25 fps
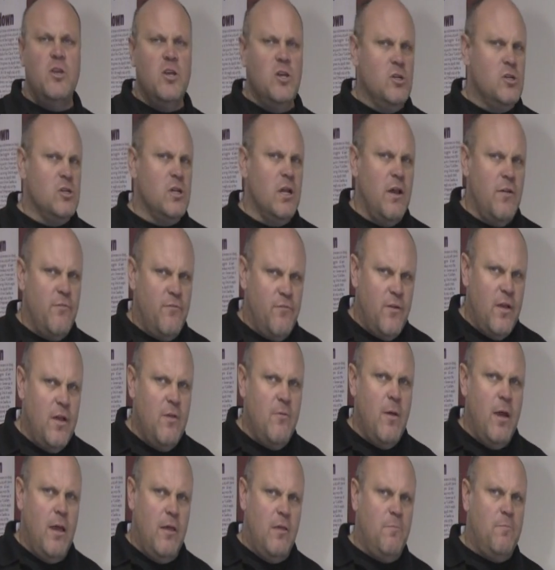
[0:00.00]
usually at
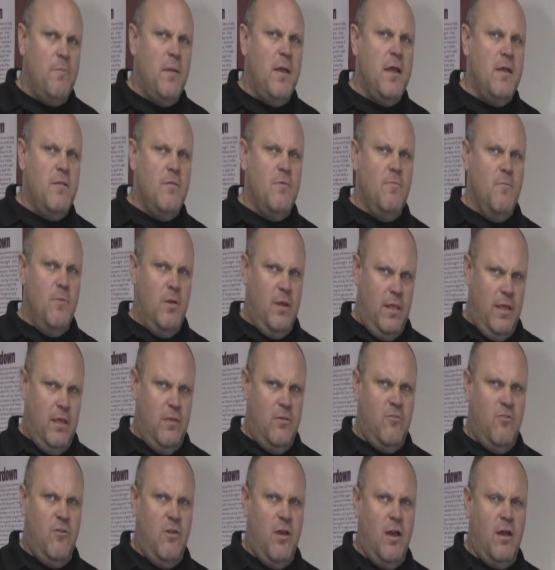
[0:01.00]
freeway speeds in one of
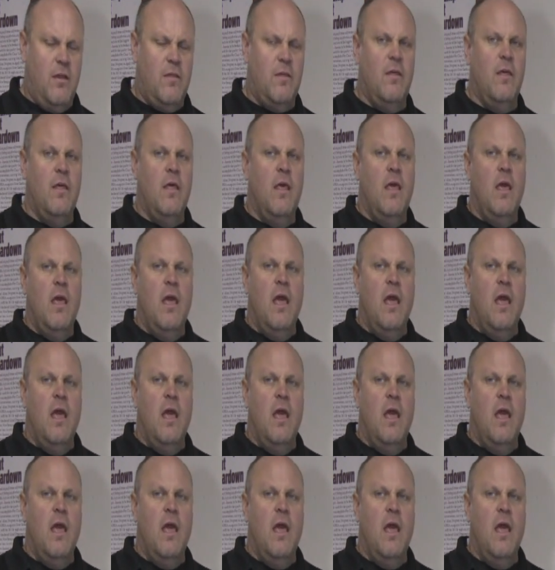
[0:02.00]
these trucks,